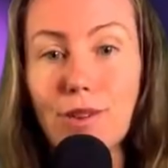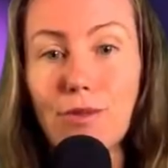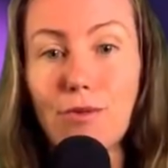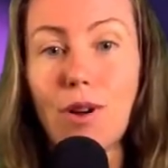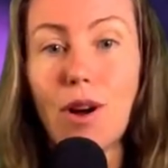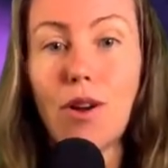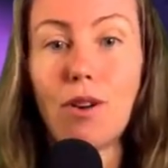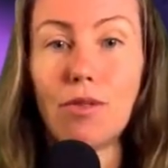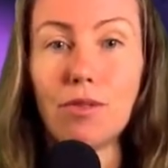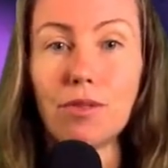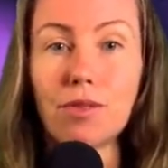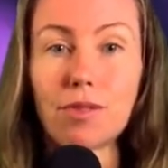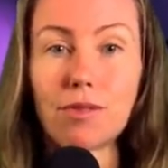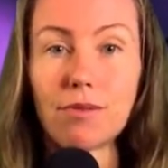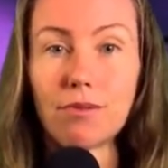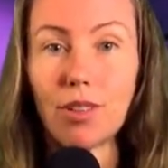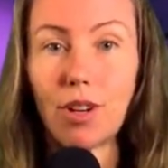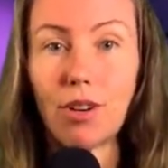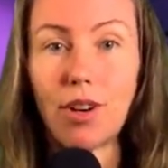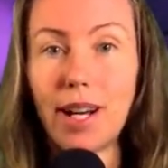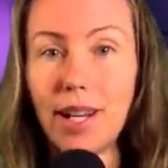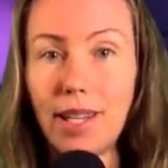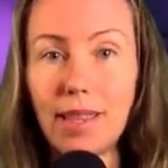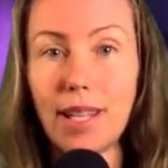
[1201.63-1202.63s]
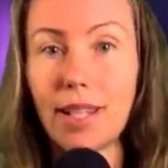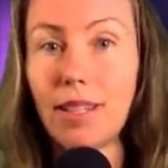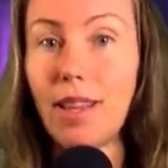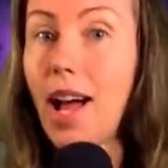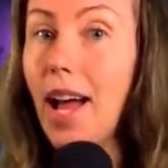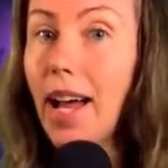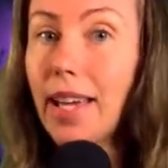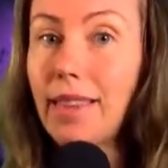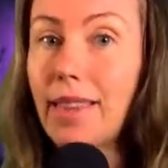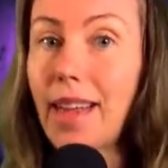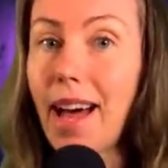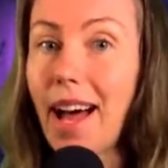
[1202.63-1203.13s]
no rolls or anything
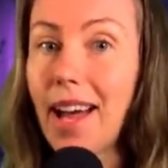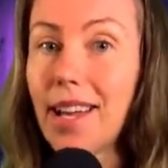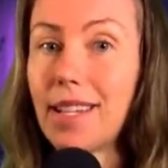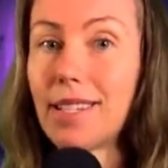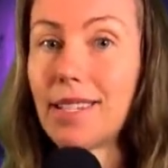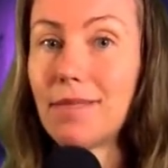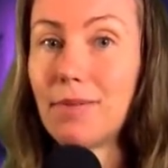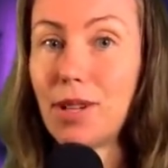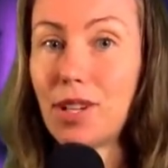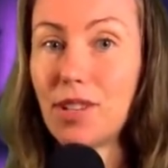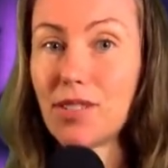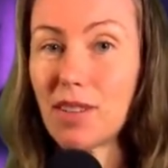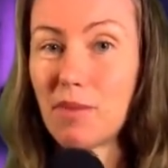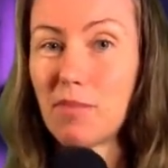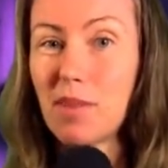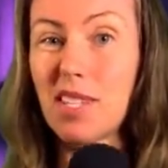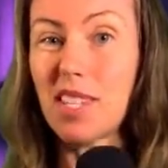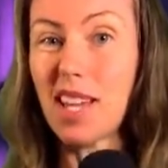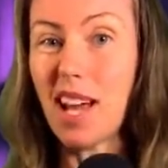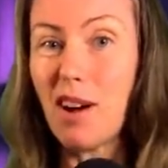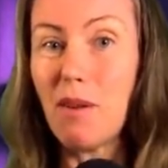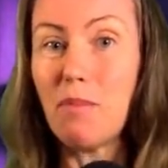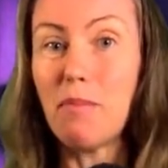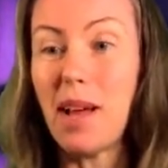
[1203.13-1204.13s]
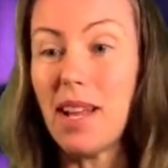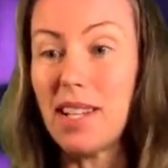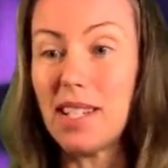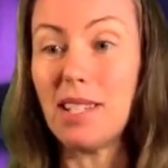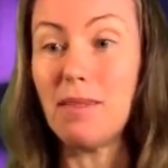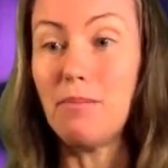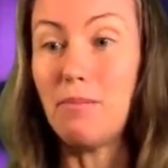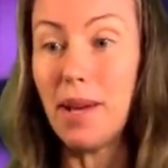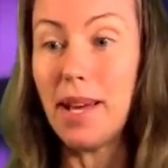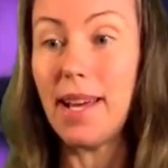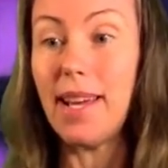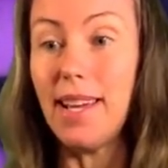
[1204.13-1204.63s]
like that because I'm just how I'm meant
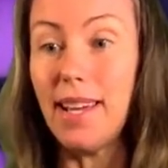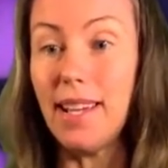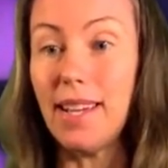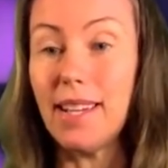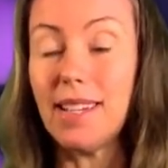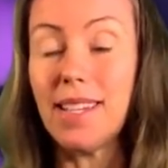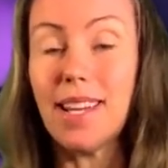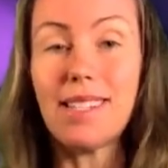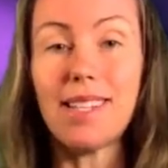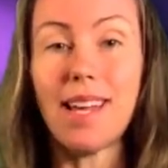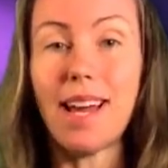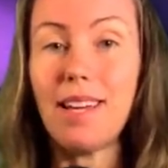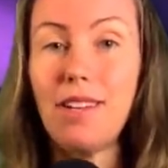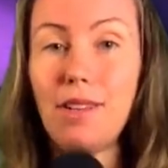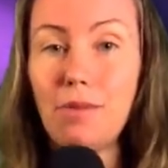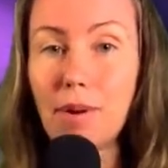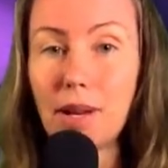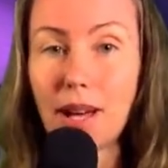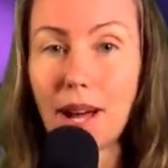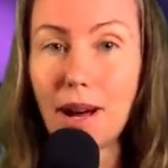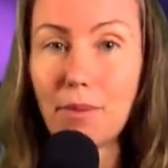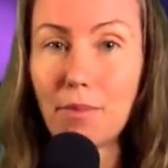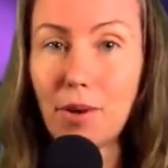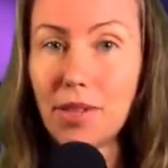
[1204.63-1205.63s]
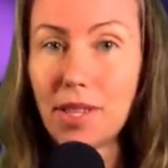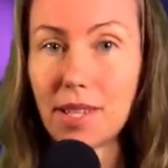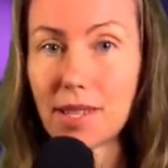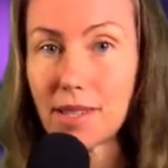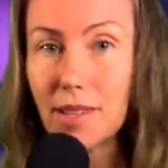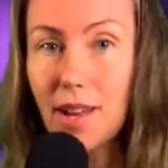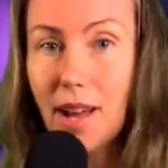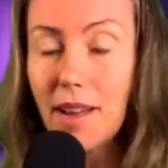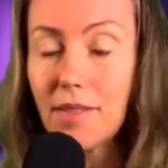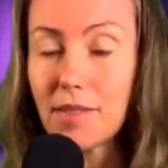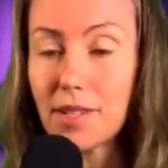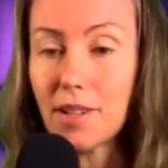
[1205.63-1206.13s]
to be. And that's how you become on this
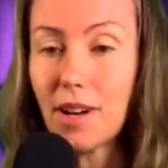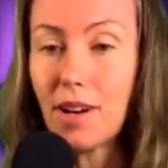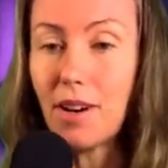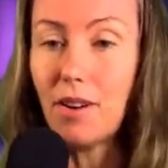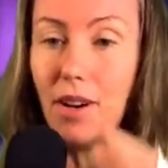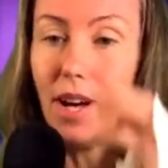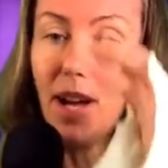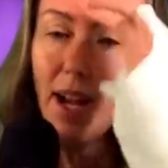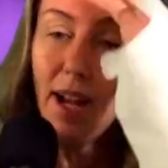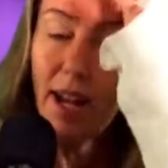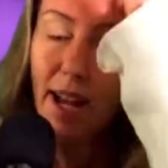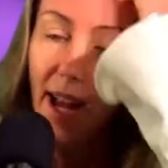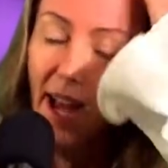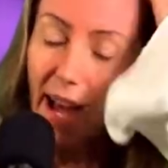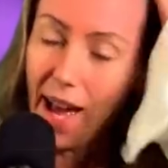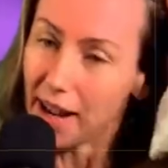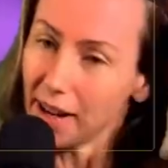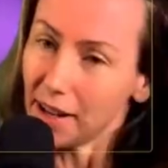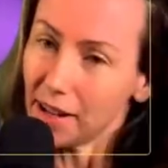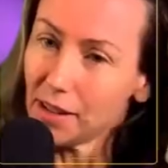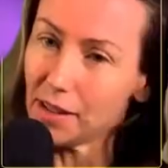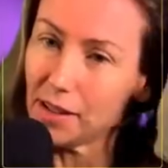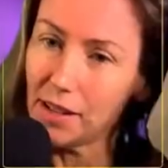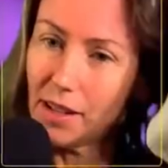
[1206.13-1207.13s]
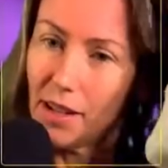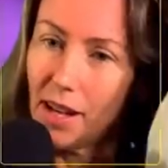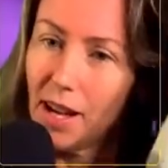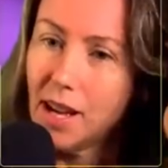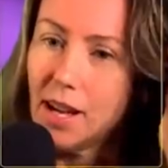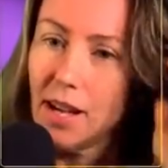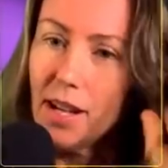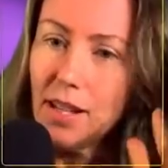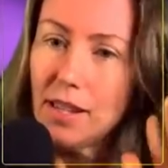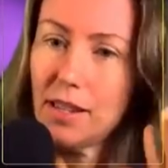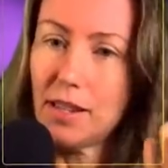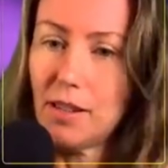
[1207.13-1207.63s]
lifestyle. And
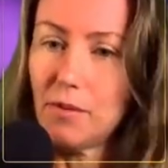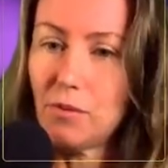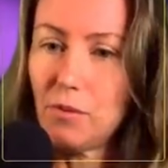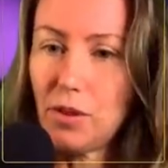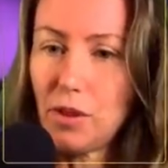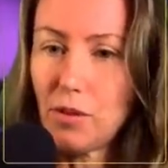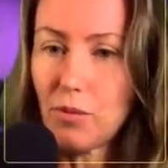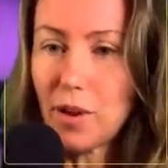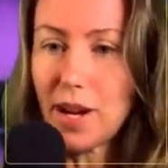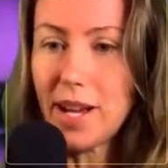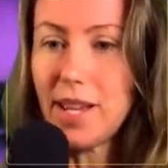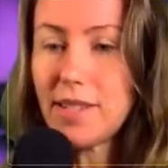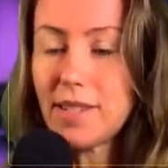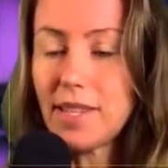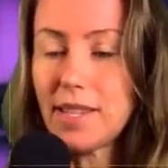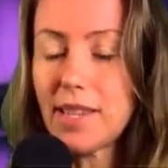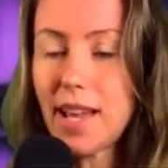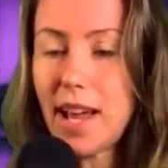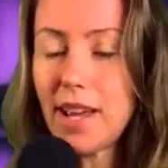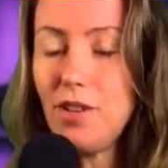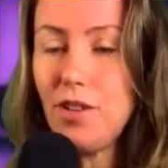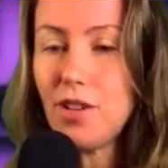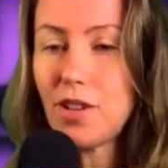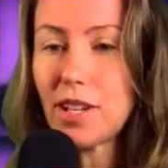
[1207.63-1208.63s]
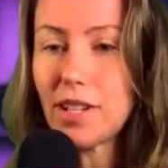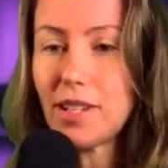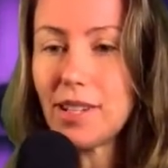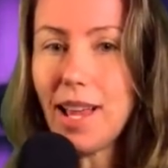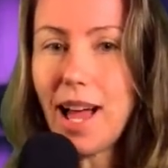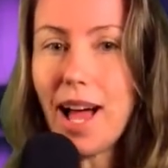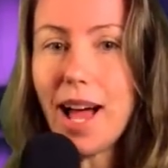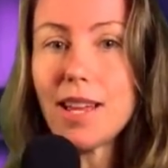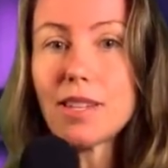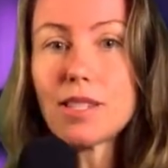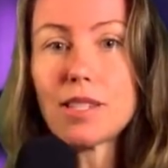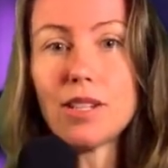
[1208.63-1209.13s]
the reason that you can
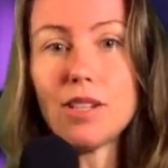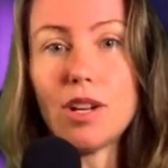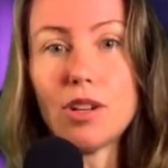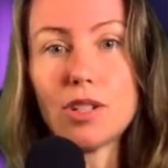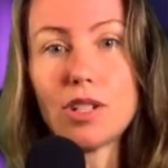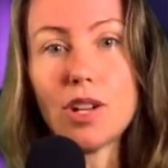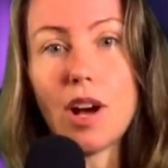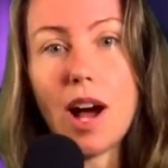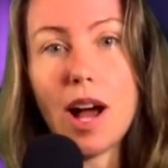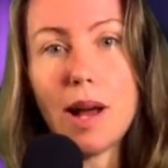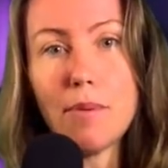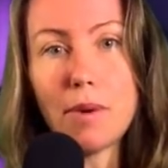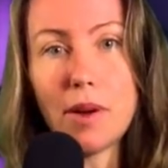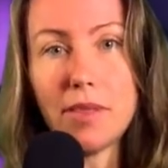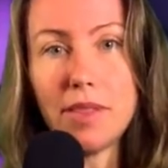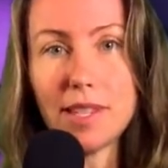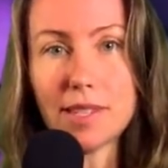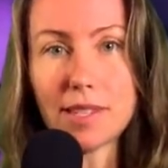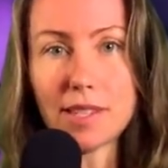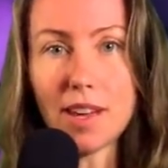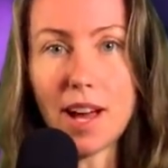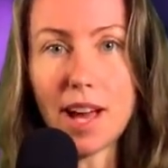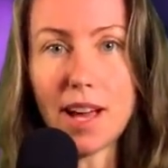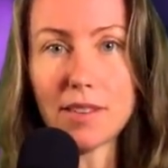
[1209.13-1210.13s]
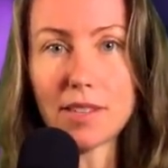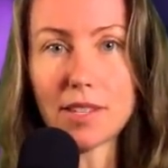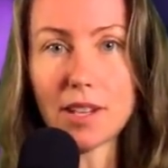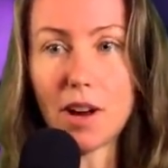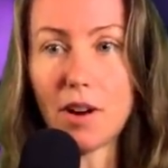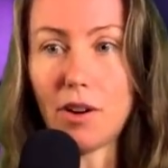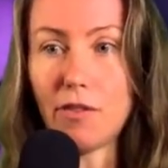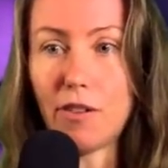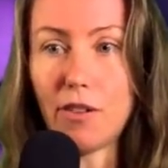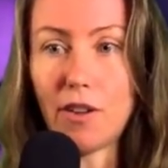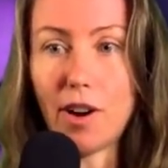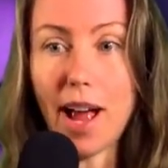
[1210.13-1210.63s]
last a long time on this
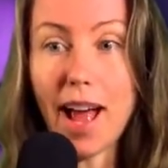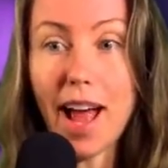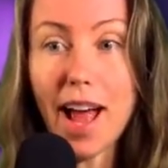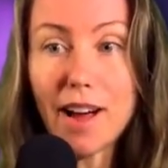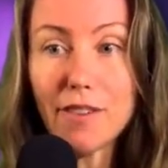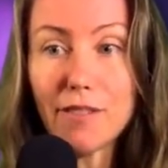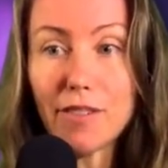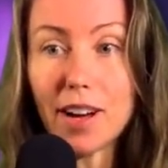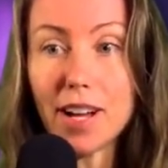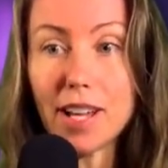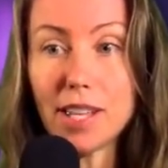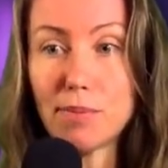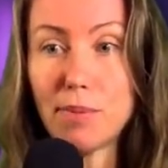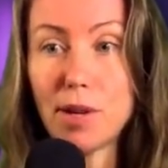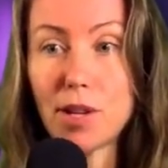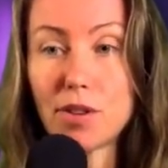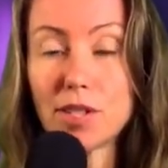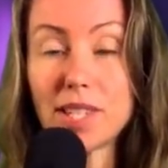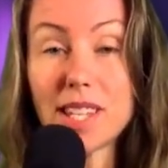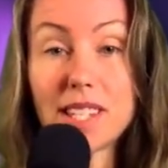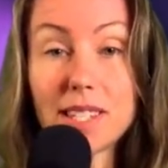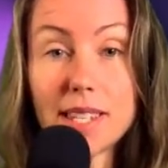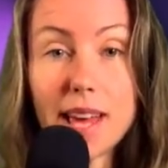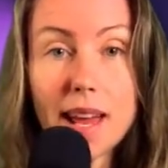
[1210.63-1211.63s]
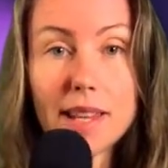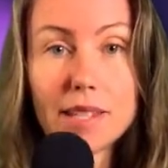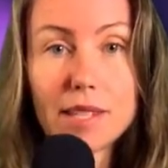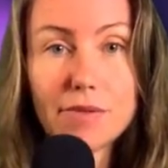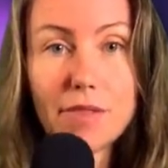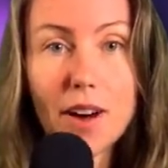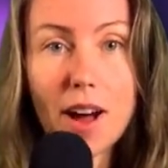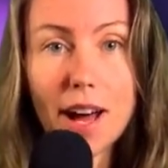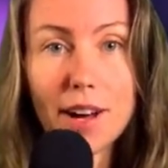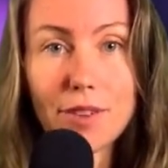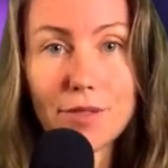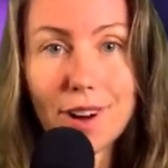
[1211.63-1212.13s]
lifestyle forever is because it's
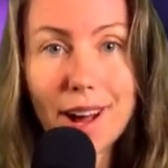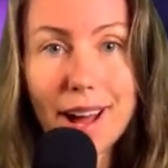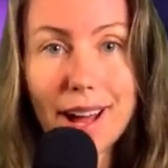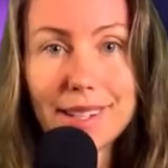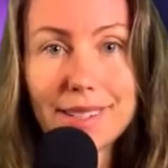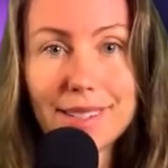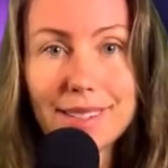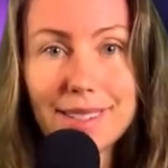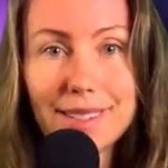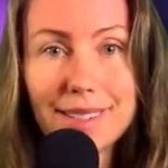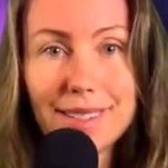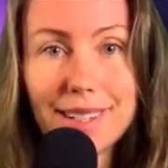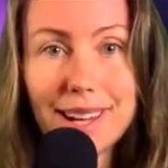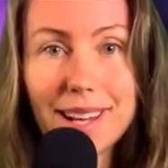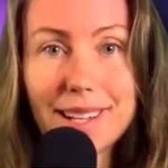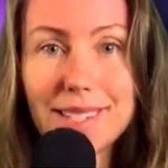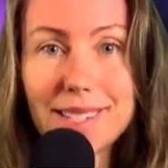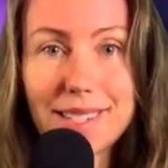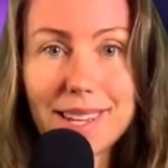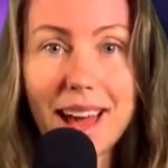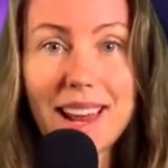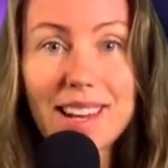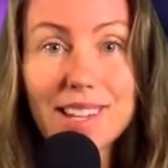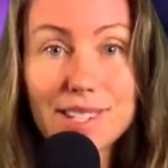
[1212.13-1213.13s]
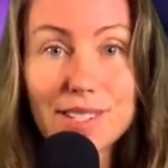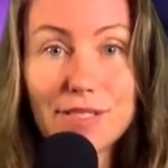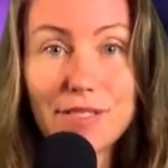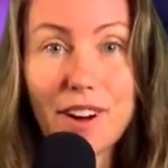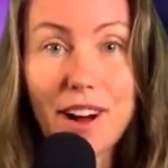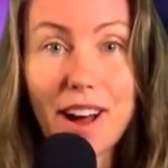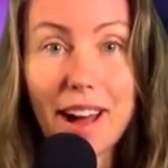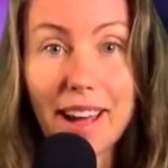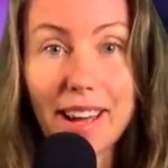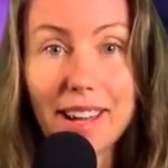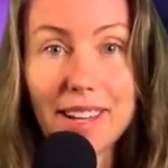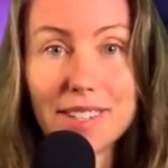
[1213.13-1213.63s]
satisfying, right? It's
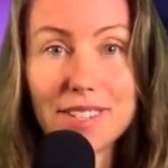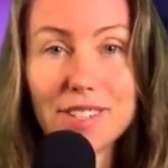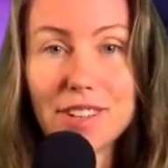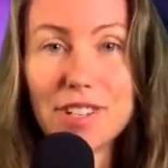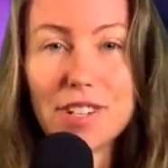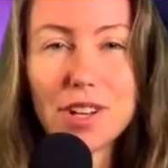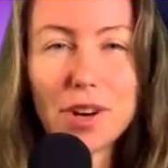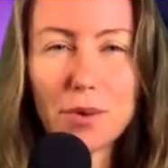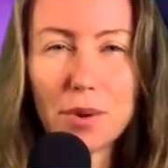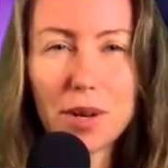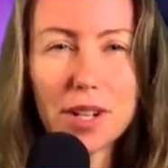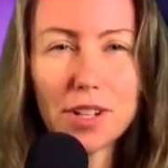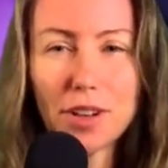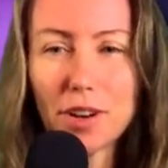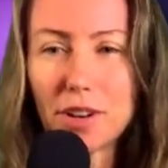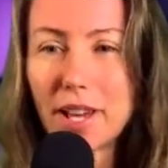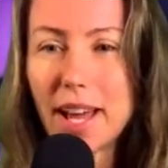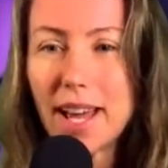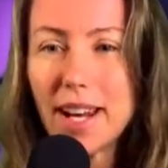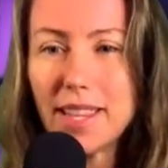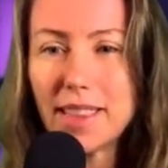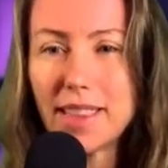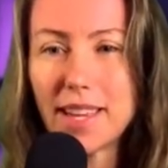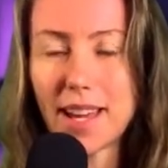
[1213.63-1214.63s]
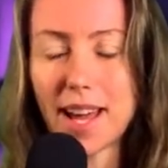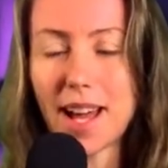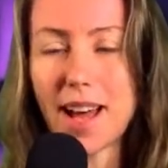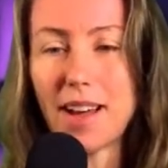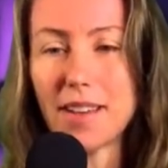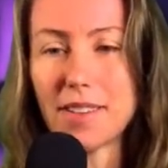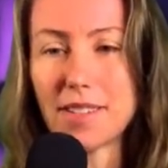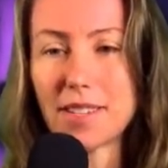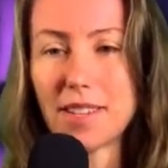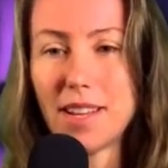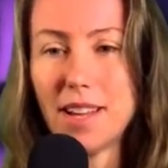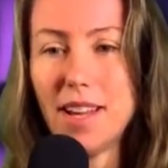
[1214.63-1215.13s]
satisfying. So you don't want to go to anything
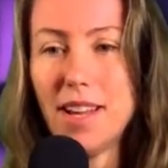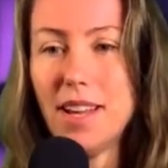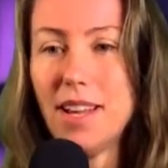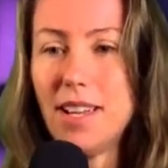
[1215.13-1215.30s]
else.